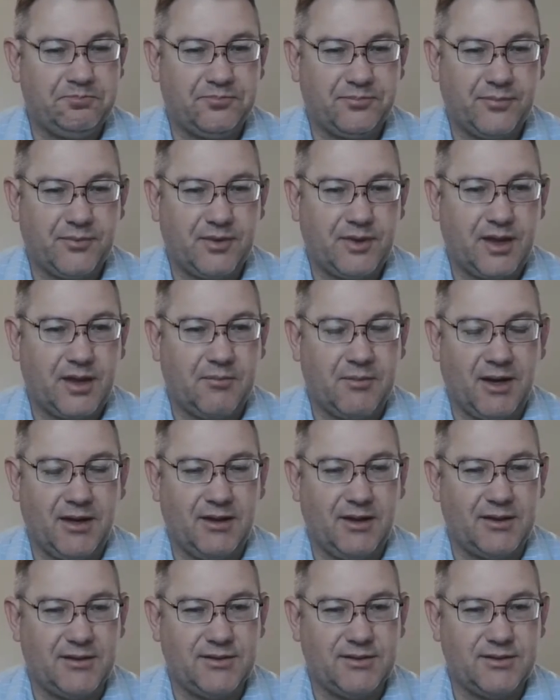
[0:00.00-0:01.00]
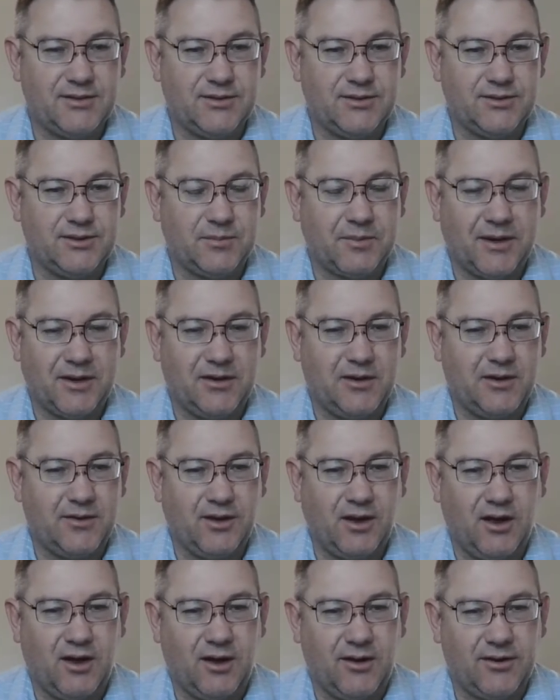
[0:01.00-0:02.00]
they might let you, depending on the
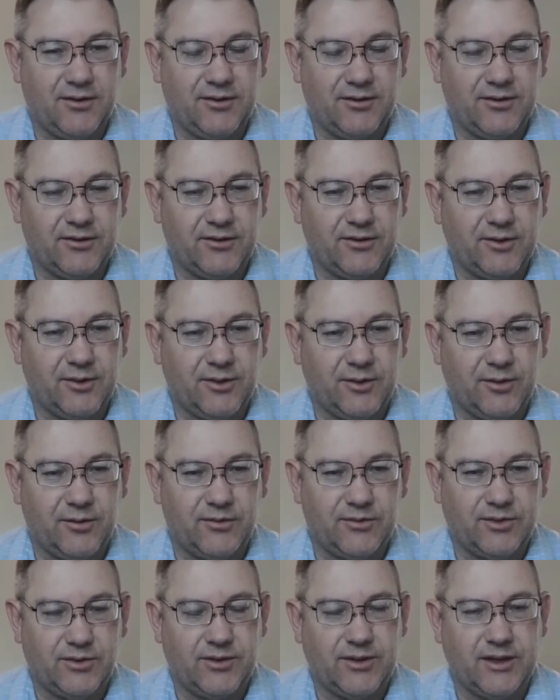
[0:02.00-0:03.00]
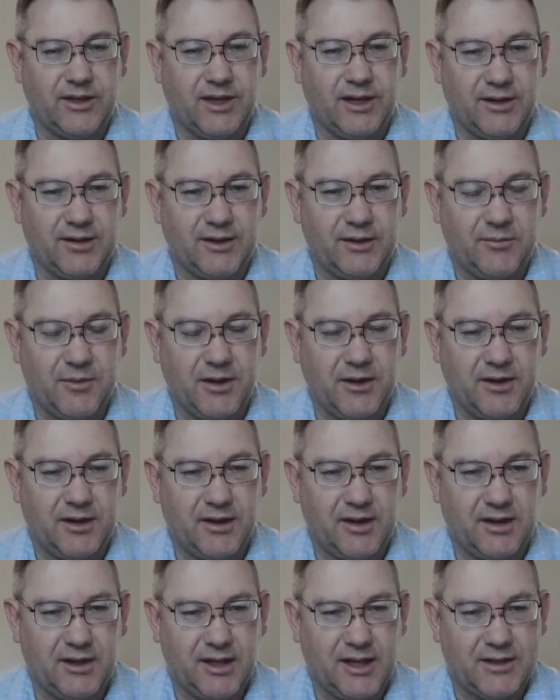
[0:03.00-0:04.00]
auditor or who's looking at it, they might
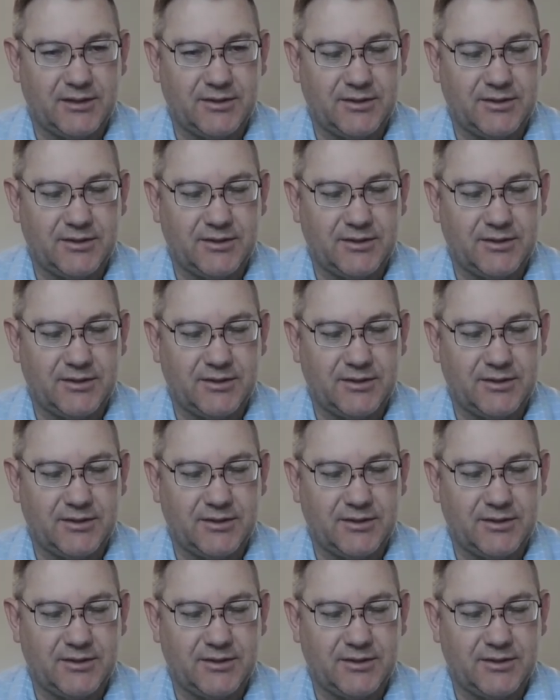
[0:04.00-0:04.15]
let